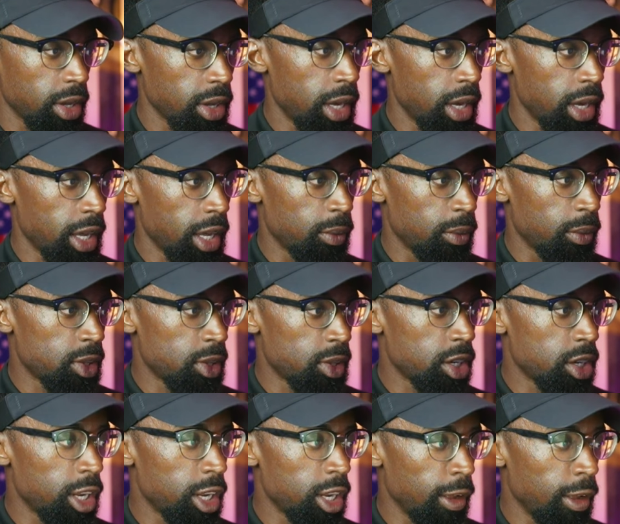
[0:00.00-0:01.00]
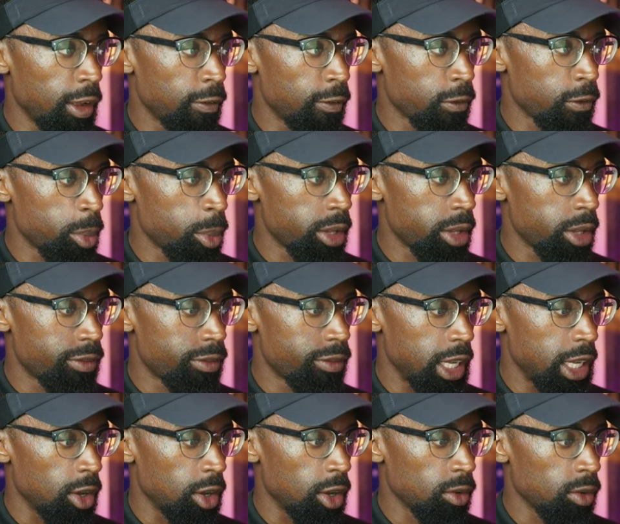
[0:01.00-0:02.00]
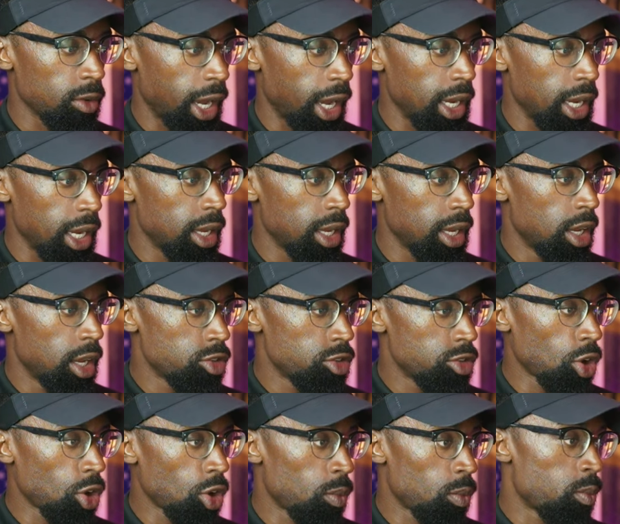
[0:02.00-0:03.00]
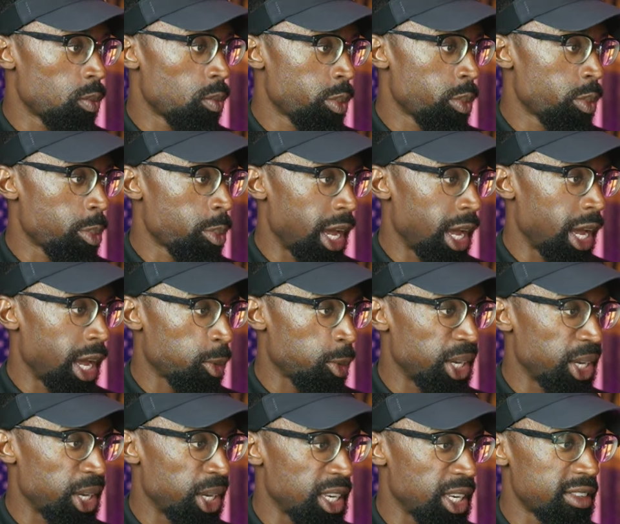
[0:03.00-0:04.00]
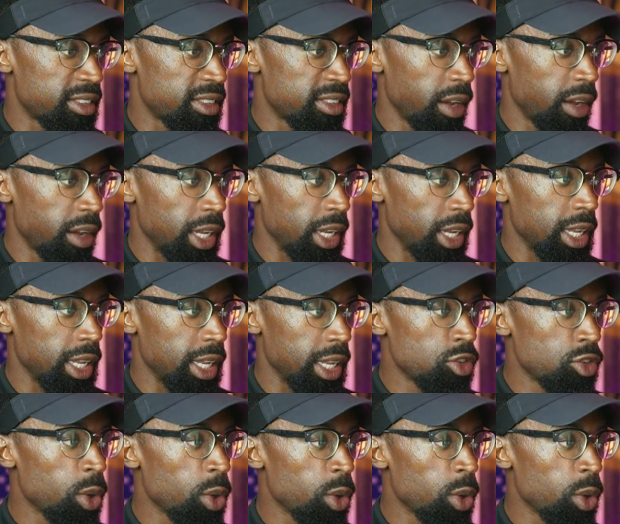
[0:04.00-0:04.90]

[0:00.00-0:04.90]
That was a good, informative video, right? So. My opinion is definitely that's one of